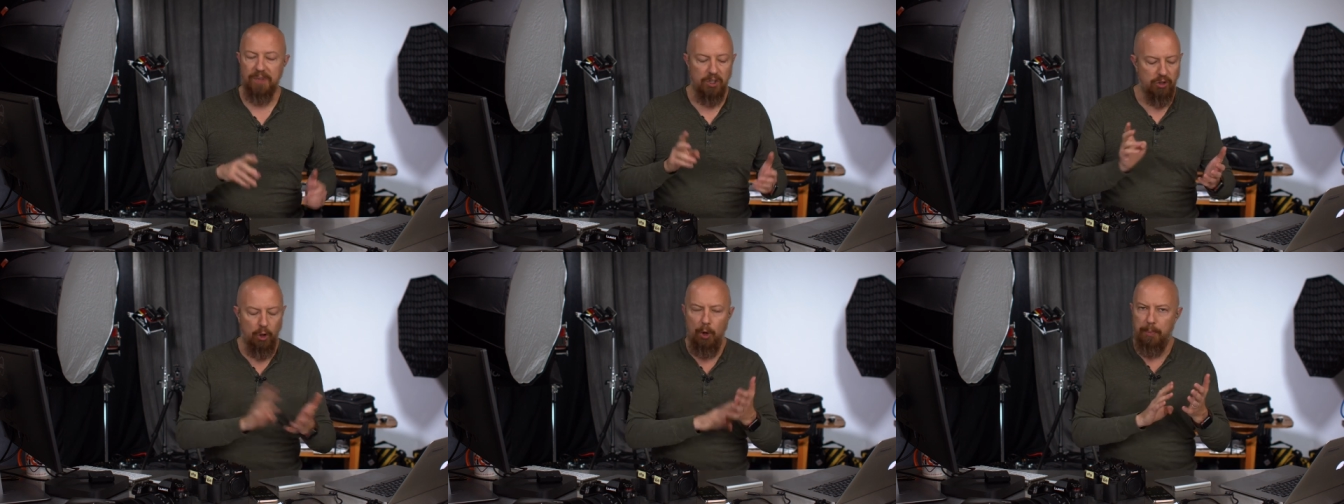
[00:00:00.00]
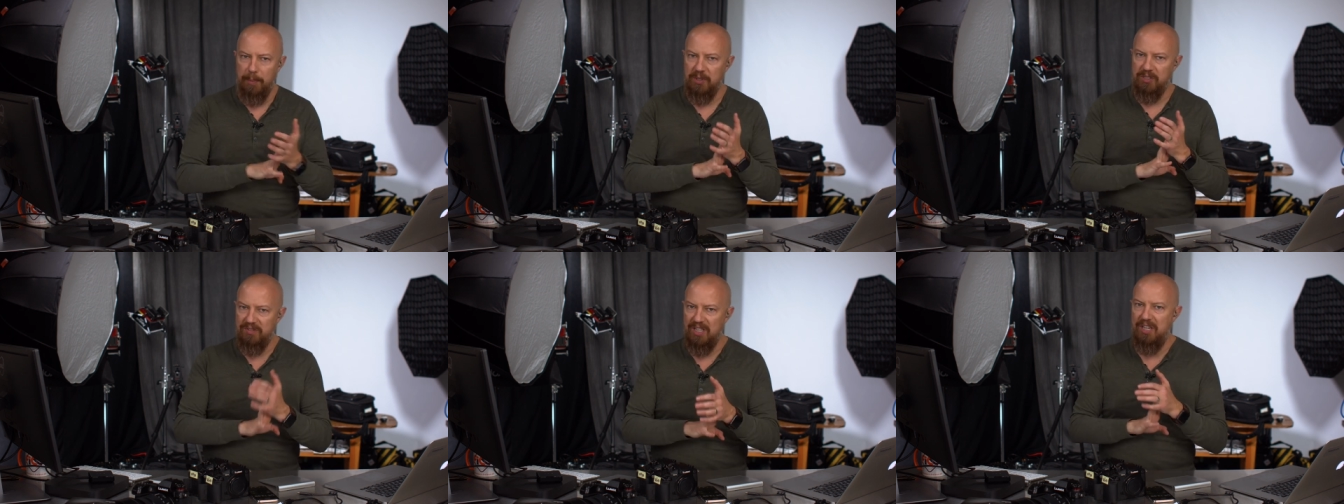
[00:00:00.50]
So the whole
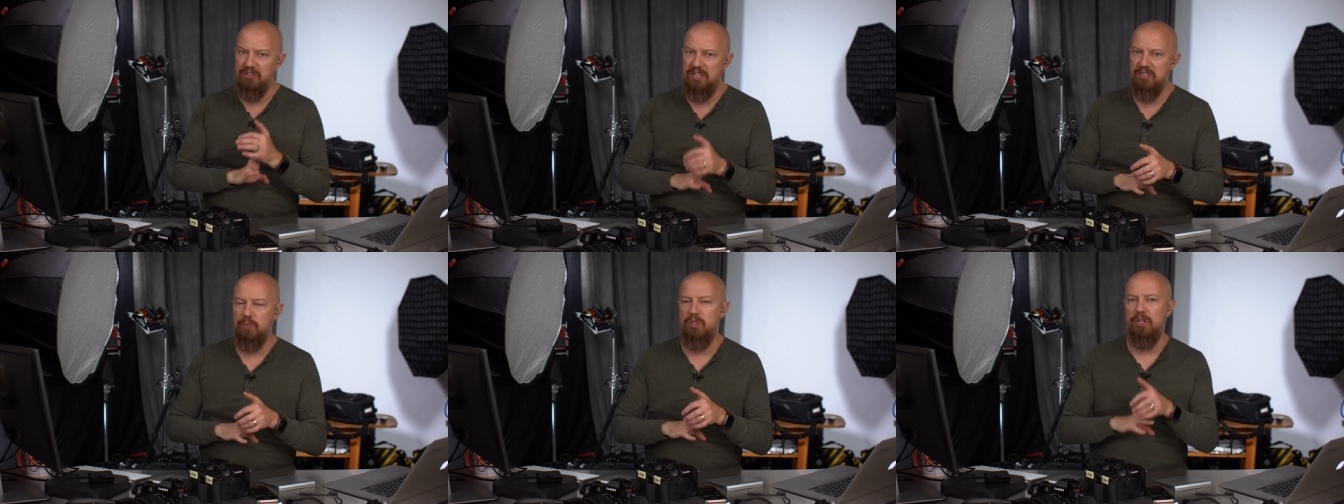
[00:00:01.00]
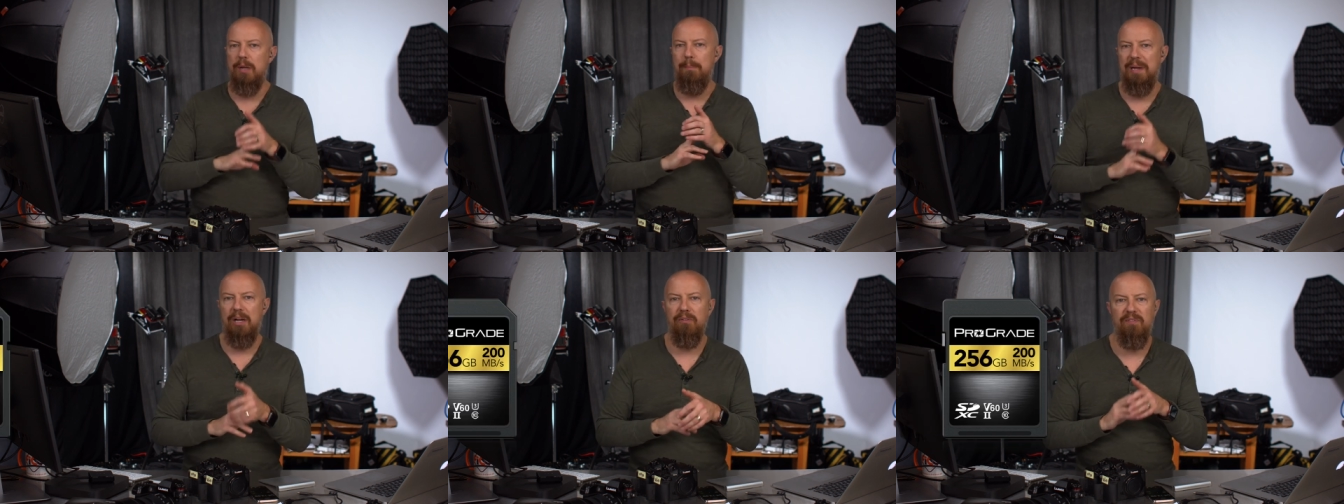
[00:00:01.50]
purpose of today's test was to
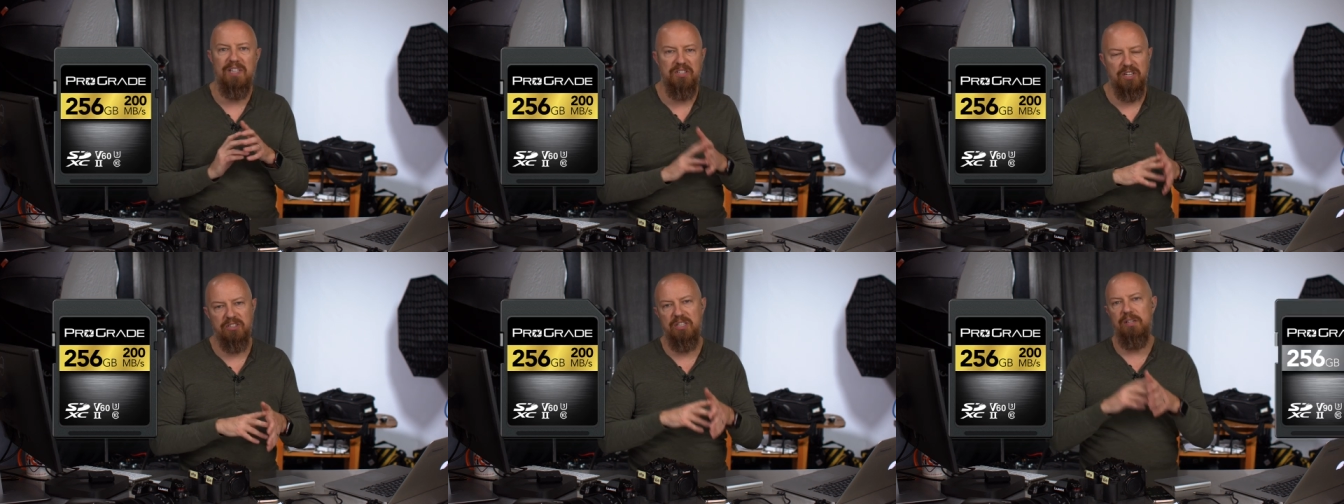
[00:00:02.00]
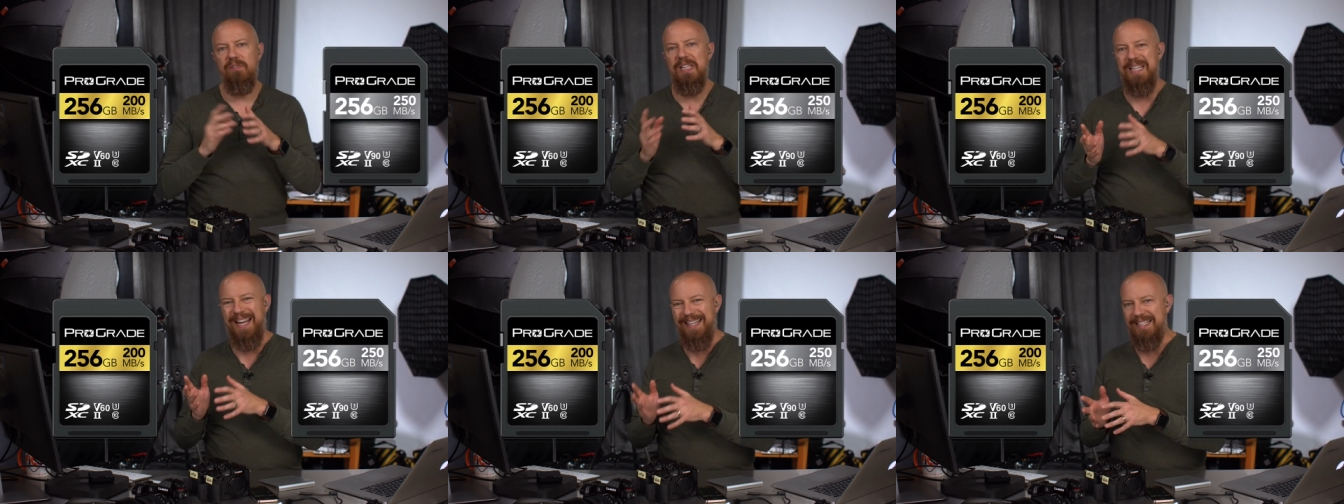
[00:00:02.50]
compare V60 to
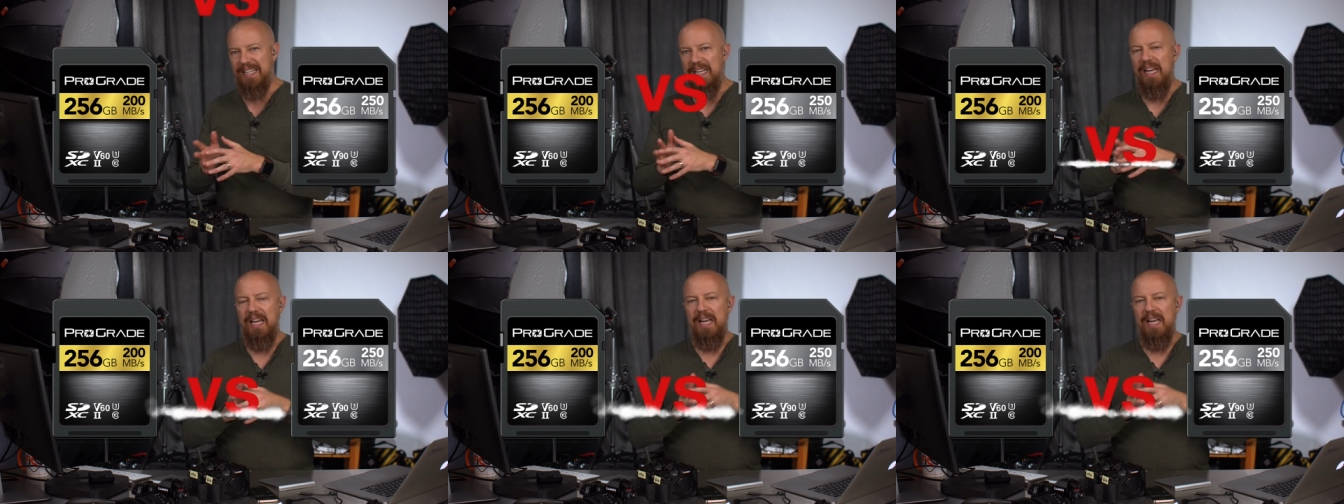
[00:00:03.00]
V90.